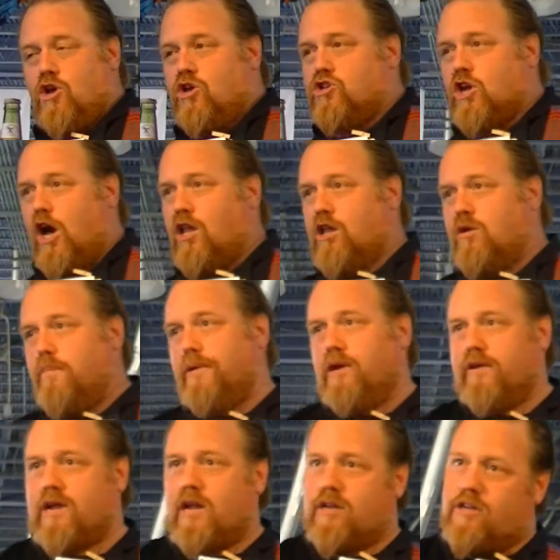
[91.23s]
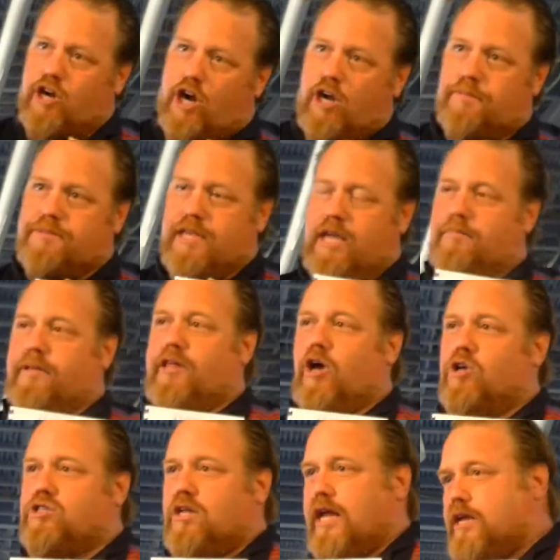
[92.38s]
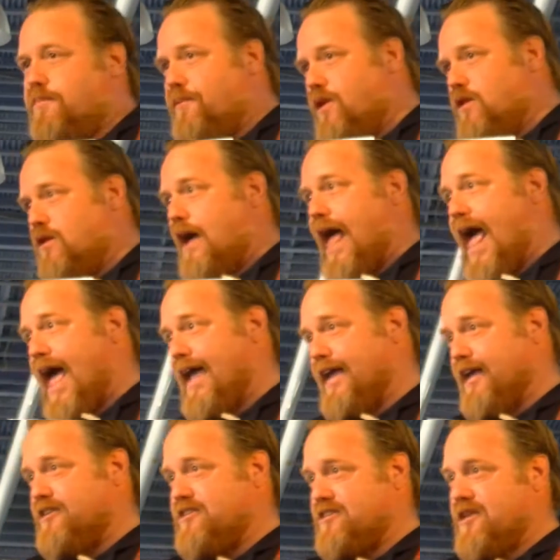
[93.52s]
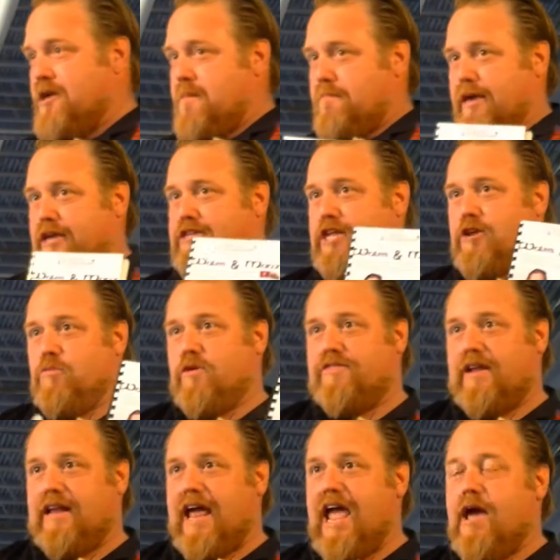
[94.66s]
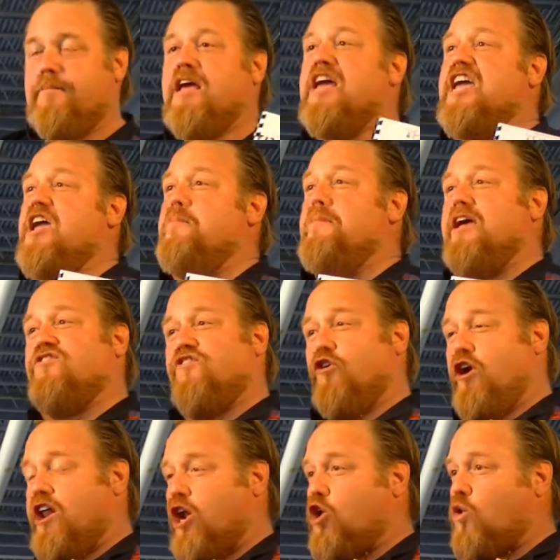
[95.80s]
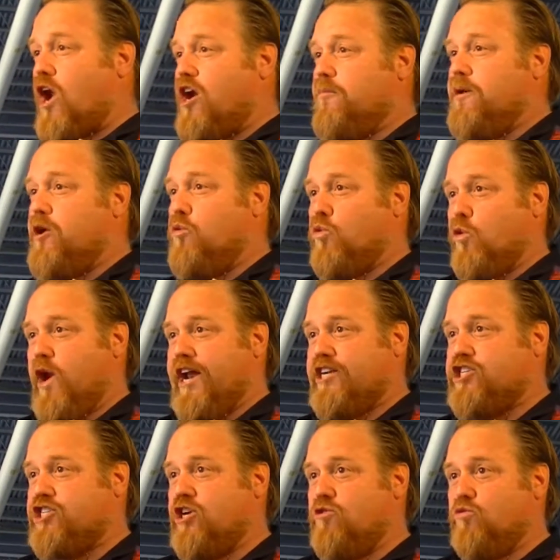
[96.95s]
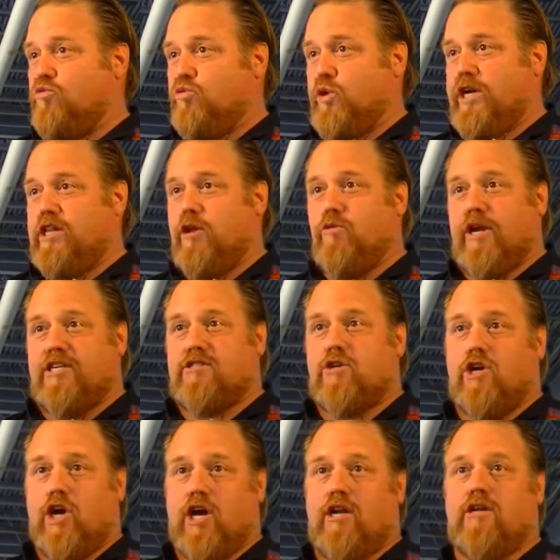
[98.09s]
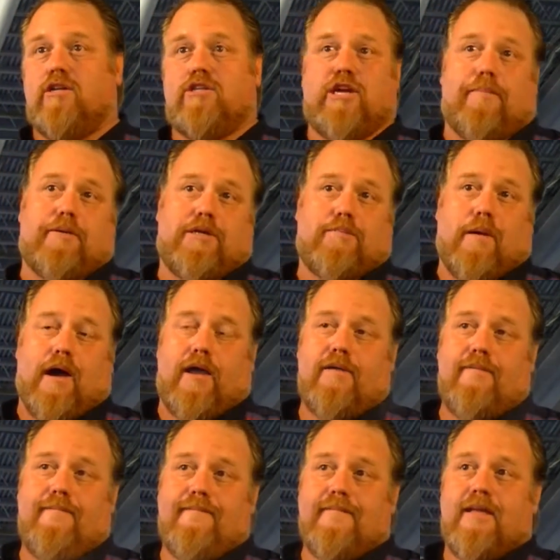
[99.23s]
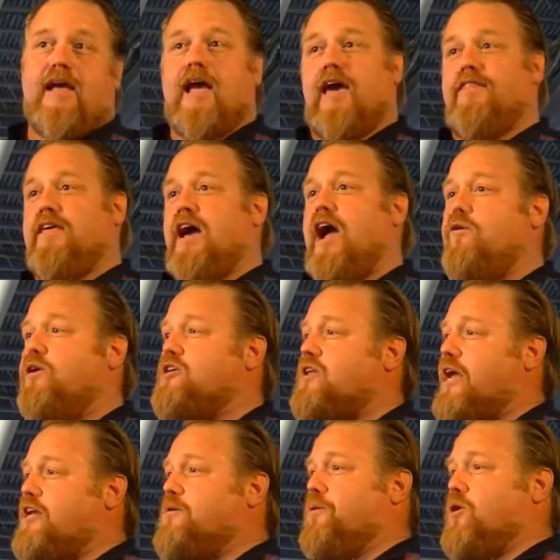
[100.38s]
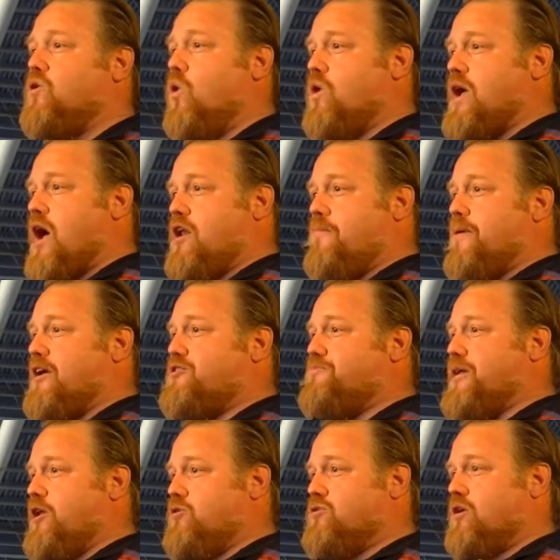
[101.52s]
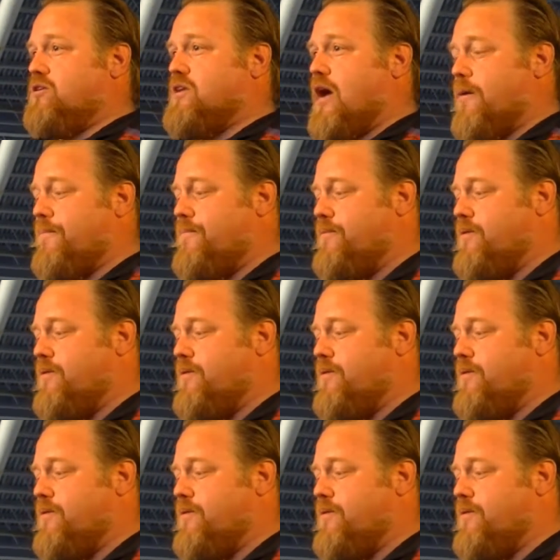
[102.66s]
Scotland will put turnips in, but they also like to put a little haggis mixed in with the lamb. It makes for an incredibly rich, really rich, good shepherd's pie. And the Irish like to put Colcannon mashed potatoes on top.